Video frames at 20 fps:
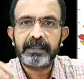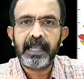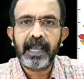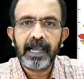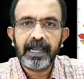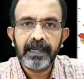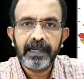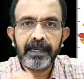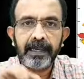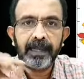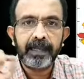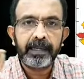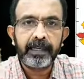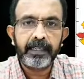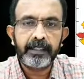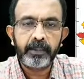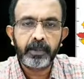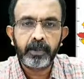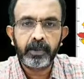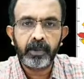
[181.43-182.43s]
highly likely
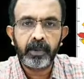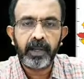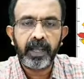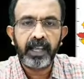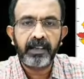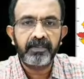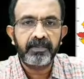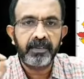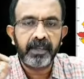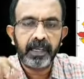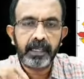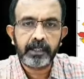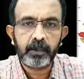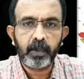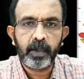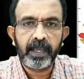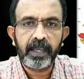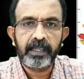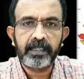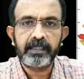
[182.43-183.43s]
to have
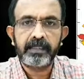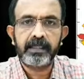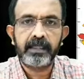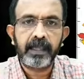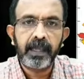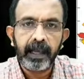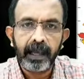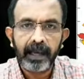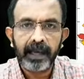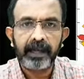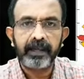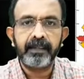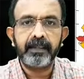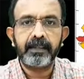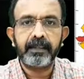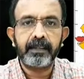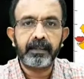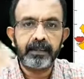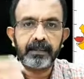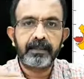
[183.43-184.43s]
earthquakes, and
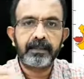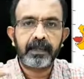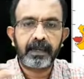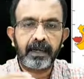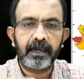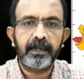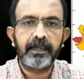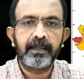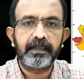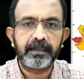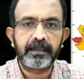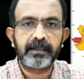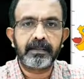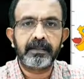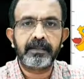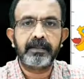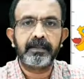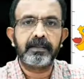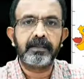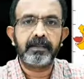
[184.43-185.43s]
the colors
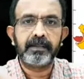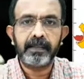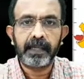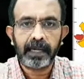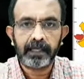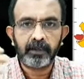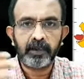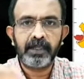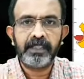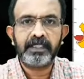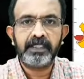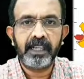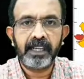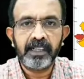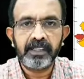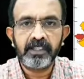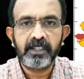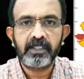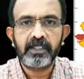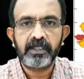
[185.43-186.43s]
gradually
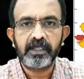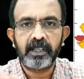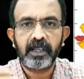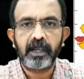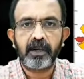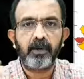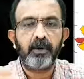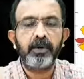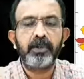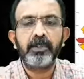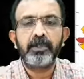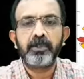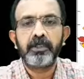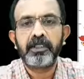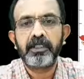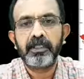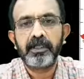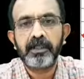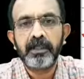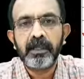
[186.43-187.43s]
changes according to
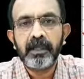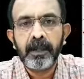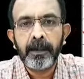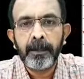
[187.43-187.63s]
the